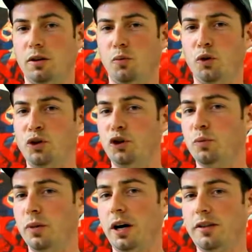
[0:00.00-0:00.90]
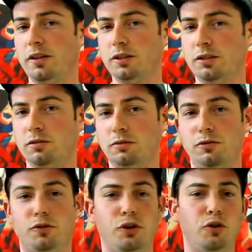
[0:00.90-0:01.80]
Would you buy this?
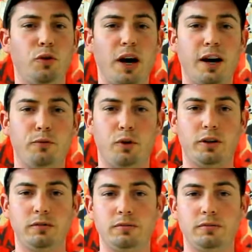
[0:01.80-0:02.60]
Do you have one?